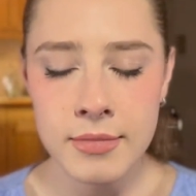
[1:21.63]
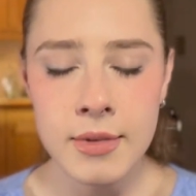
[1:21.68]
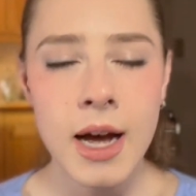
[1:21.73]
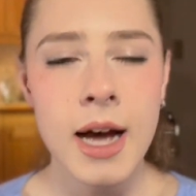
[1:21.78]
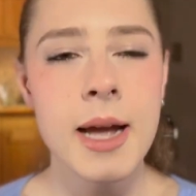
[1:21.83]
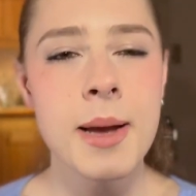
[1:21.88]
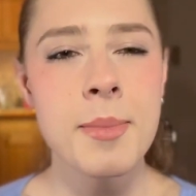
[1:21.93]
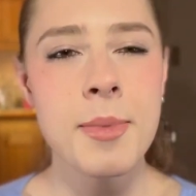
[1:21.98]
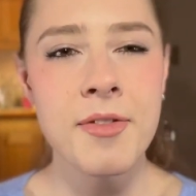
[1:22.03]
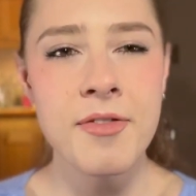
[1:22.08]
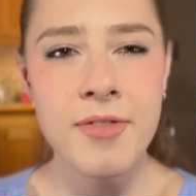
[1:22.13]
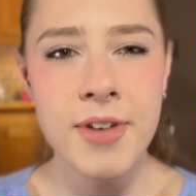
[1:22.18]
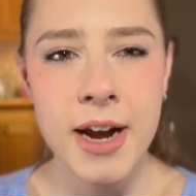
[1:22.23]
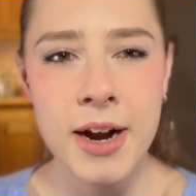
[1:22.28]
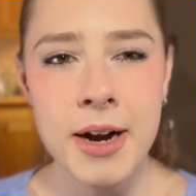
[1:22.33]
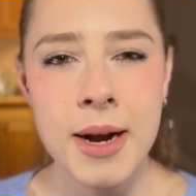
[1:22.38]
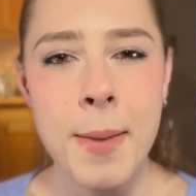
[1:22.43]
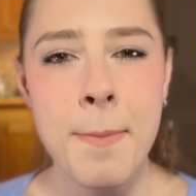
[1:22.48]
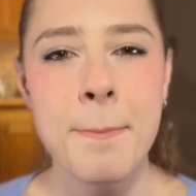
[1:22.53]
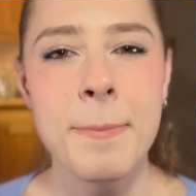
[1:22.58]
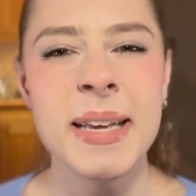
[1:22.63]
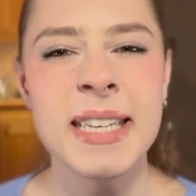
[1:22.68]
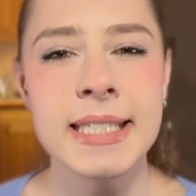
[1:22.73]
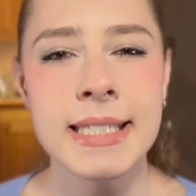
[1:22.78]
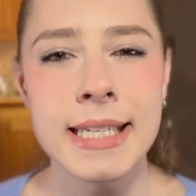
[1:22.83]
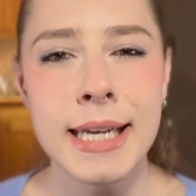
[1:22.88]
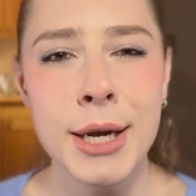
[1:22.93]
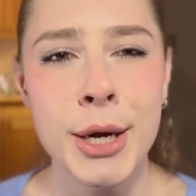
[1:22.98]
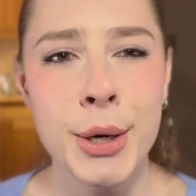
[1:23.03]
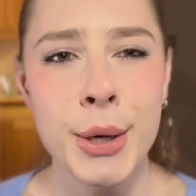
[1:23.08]
I am a very
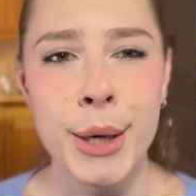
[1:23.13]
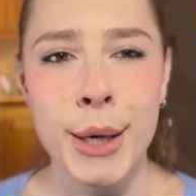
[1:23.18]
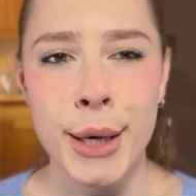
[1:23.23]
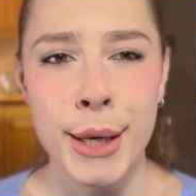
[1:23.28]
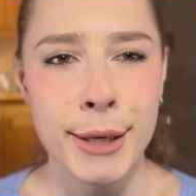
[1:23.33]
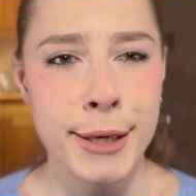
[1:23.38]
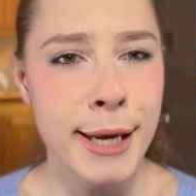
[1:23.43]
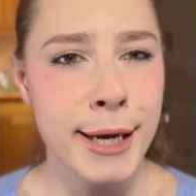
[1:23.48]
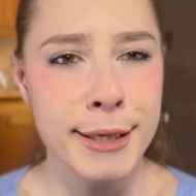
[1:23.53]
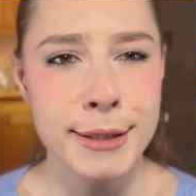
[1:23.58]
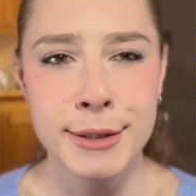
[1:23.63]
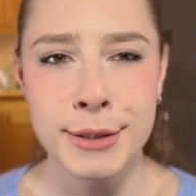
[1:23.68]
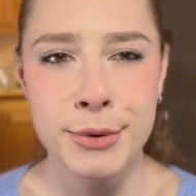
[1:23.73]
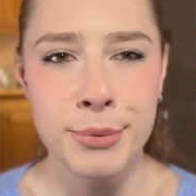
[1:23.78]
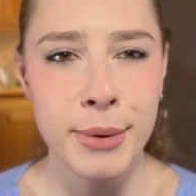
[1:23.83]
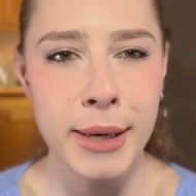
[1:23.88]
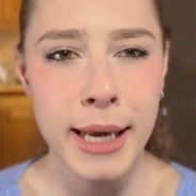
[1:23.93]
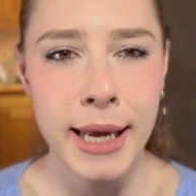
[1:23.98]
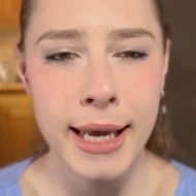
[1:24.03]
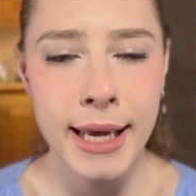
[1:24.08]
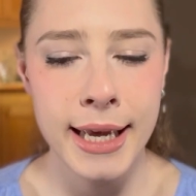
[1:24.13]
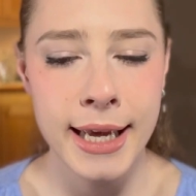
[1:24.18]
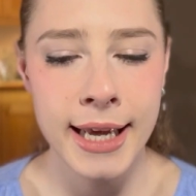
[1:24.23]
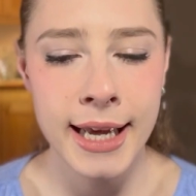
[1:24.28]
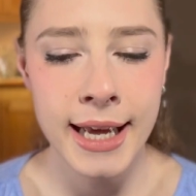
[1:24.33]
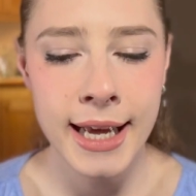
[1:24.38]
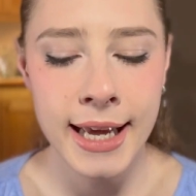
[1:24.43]
busy girl next week.